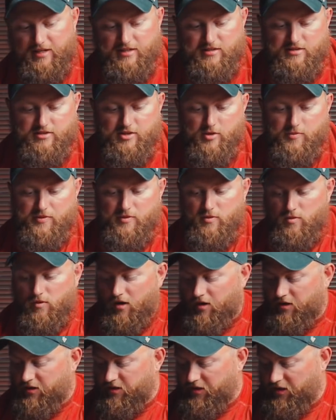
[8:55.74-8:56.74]
that soapy
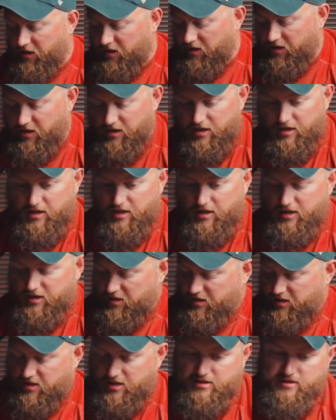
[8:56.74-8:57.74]
water.
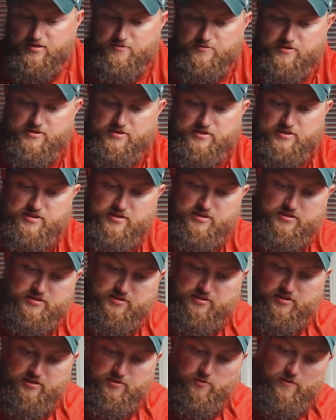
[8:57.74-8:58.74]
And then we're just going to
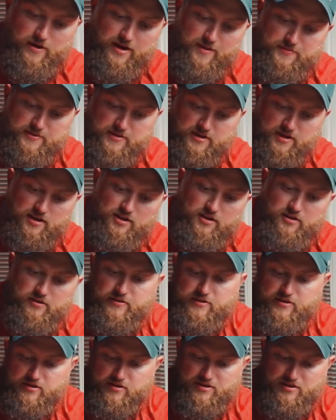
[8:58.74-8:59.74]
start wiping all
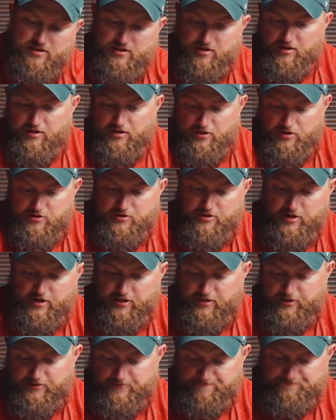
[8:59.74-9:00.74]
the
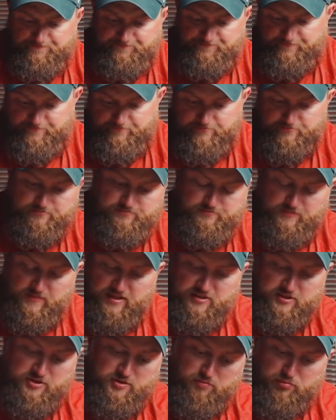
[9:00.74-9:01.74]
dirt
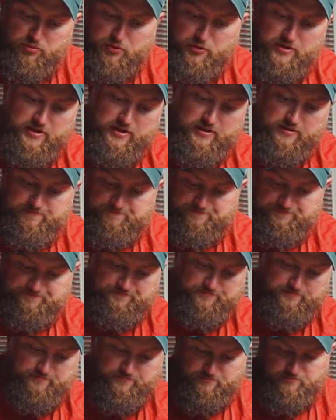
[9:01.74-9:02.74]
and debris
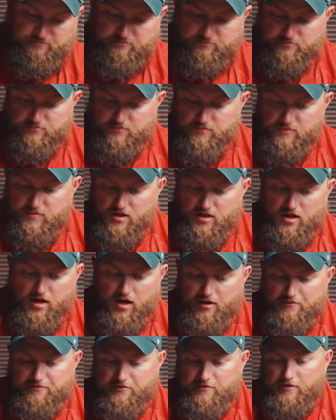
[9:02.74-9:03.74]

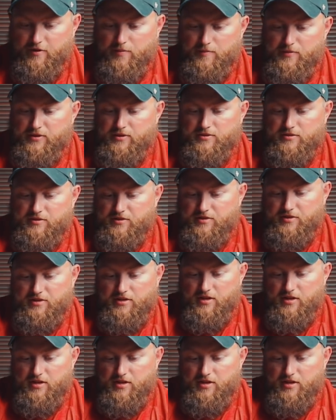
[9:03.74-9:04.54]
off of our boots.